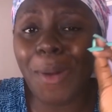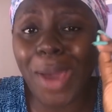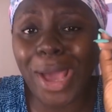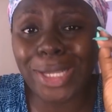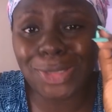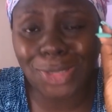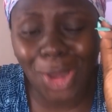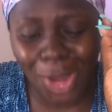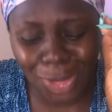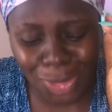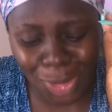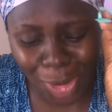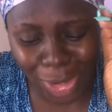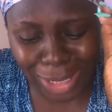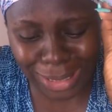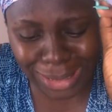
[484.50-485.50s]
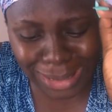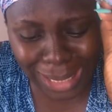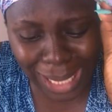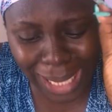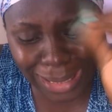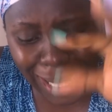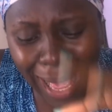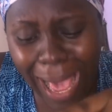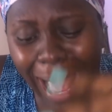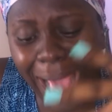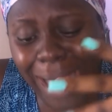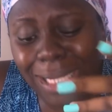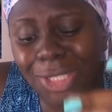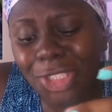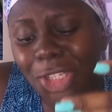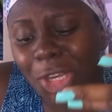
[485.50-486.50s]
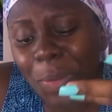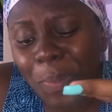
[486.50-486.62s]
went on, he said, NG